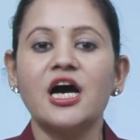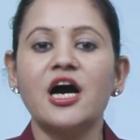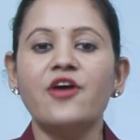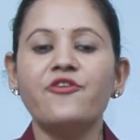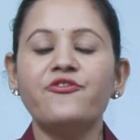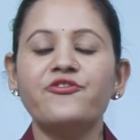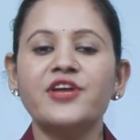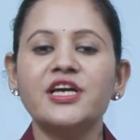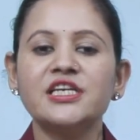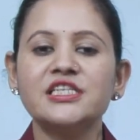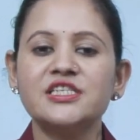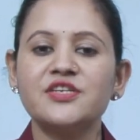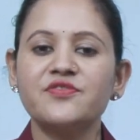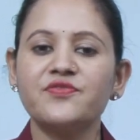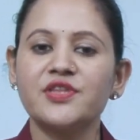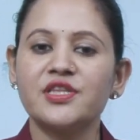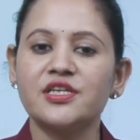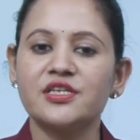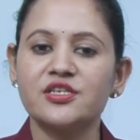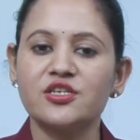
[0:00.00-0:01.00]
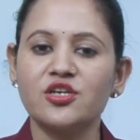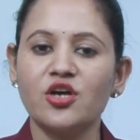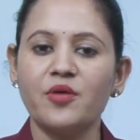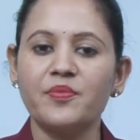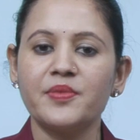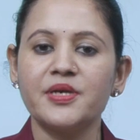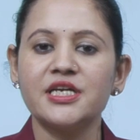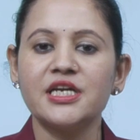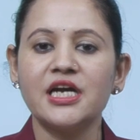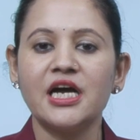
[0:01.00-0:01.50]
A fraction with the
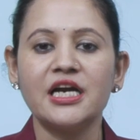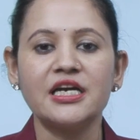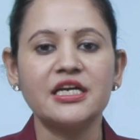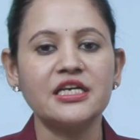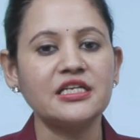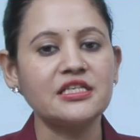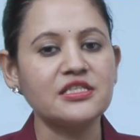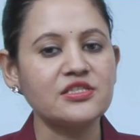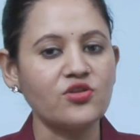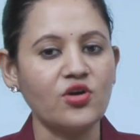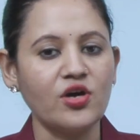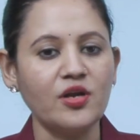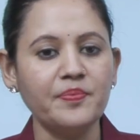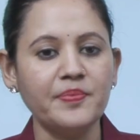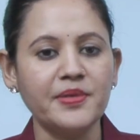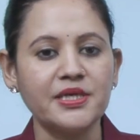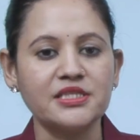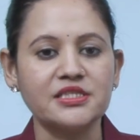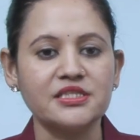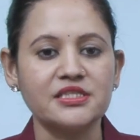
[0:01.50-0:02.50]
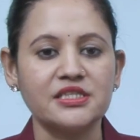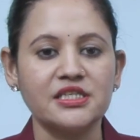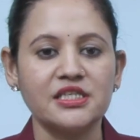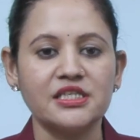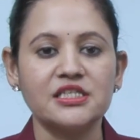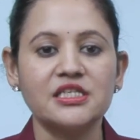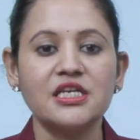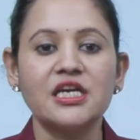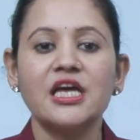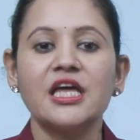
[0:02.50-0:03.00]
denominator 100 is called
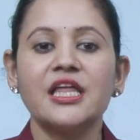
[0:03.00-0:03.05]
percentage.